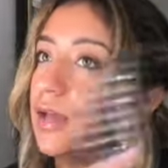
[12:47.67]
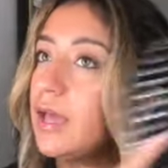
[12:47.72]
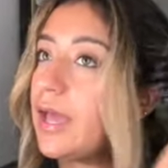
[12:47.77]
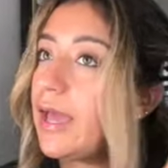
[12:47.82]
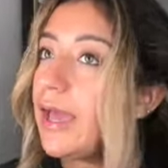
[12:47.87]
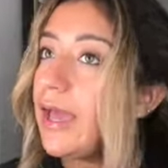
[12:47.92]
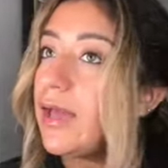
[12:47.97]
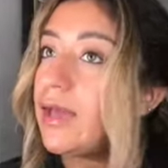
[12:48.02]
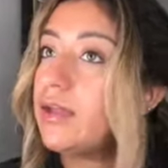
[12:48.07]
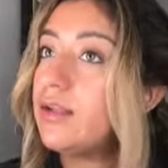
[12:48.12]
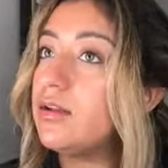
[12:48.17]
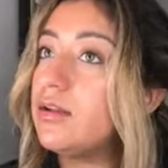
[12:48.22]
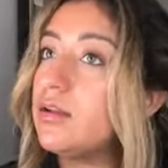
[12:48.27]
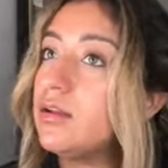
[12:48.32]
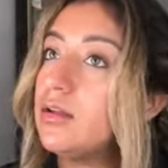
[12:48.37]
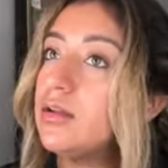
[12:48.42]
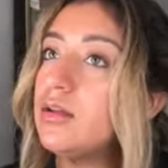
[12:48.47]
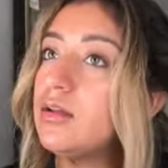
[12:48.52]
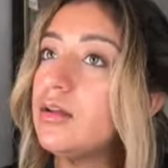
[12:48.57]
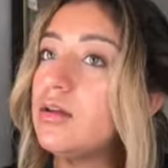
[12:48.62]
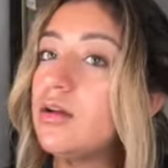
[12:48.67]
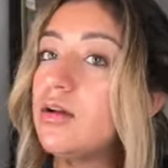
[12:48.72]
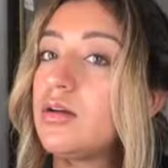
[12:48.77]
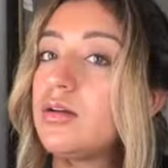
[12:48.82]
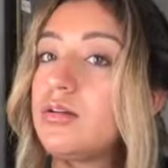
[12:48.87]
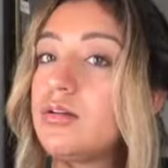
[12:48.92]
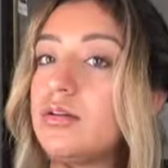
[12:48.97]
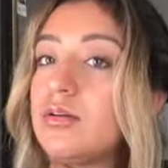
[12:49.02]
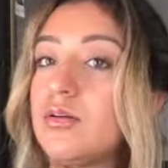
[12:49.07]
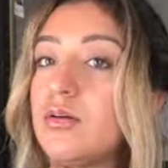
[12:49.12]
and
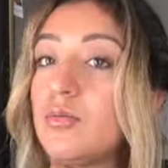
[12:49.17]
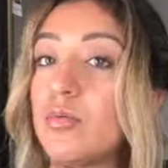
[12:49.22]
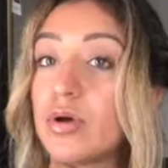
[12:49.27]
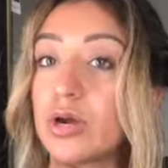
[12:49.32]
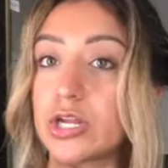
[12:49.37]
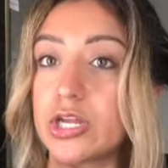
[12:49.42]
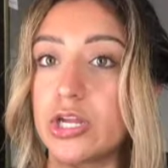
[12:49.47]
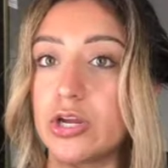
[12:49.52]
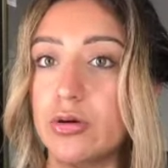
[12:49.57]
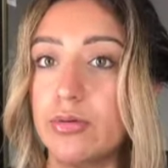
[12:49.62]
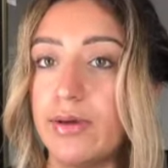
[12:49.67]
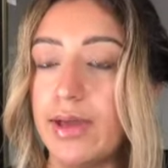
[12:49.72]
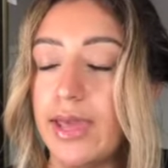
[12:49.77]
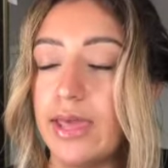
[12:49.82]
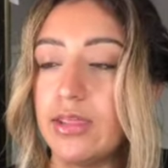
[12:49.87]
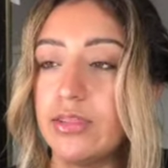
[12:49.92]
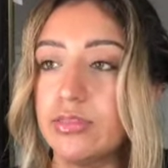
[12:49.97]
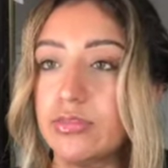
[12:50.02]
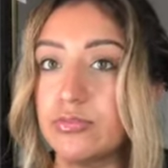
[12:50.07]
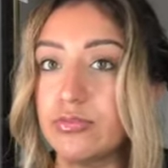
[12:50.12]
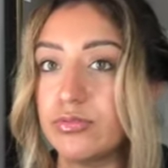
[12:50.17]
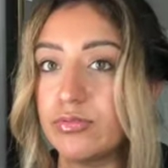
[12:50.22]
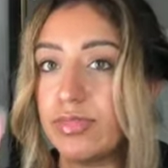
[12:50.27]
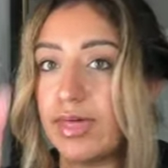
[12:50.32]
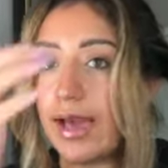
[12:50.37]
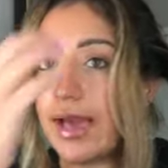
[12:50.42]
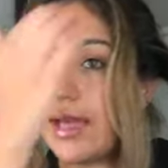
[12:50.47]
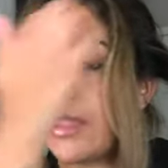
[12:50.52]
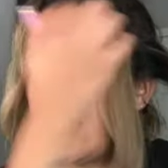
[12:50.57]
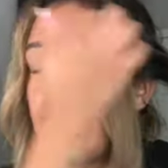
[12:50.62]
work your way through
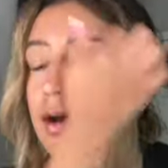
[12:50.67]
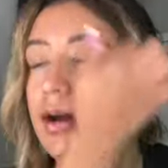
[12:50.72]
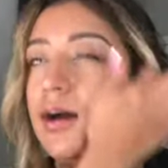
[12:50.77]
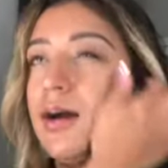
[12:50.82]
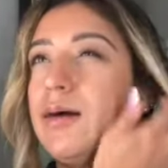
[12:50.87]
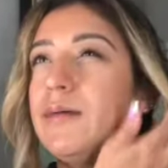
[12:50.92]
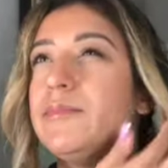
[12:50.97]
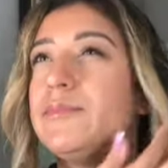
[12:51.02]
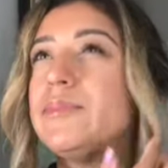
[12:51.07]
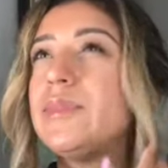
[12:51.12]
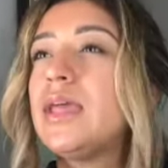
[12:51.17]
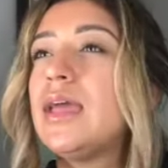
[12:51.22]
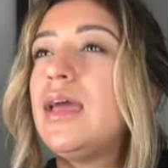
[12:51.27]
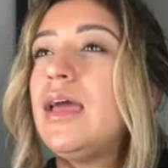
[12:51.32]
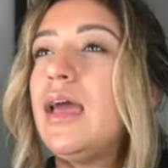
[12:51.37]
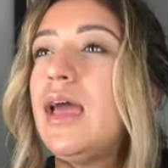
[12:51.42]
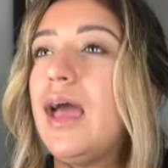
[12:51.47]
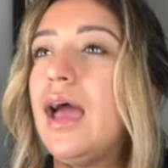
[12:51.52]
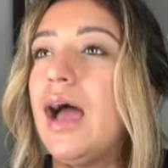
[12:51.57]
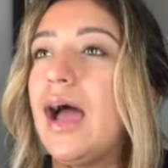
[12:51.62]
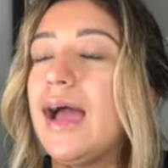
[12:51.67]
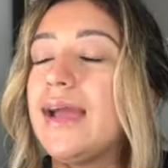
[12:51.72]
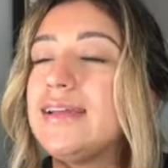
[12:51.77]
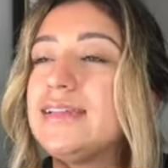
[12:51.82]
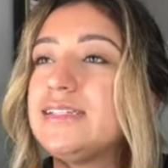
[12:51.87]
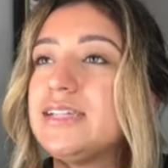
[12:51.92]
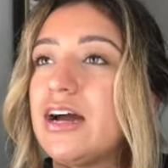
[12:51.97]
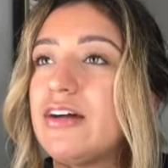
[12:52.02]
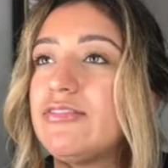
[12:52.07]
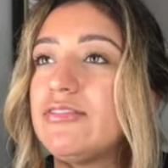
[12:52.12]
that. I
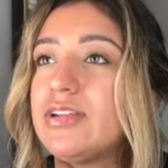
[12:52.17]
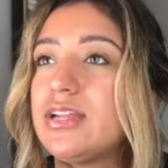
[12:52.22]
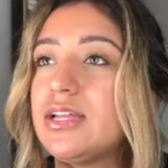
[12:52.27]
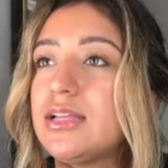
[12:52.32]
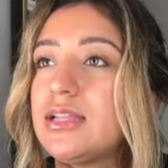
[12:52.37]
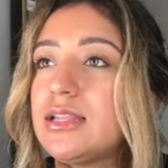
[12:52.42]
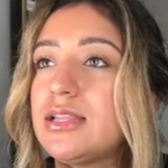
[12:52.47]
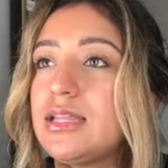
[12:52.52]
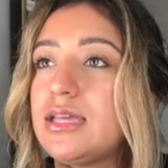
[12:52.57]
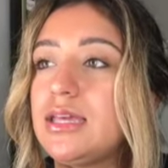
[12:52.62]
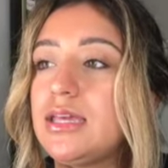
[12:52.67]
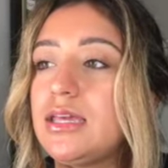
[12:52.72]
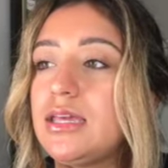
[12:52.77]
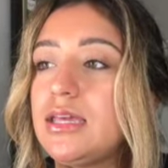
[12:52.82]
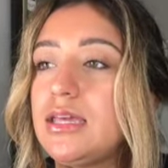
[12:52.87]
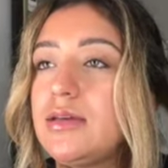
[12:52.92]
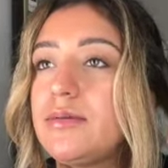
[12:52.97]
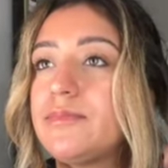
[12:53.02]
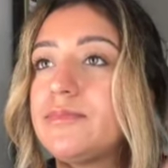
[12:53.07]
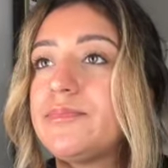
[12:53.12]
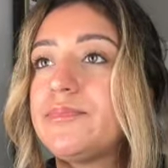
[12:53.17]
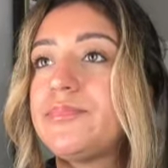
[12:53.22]
definitely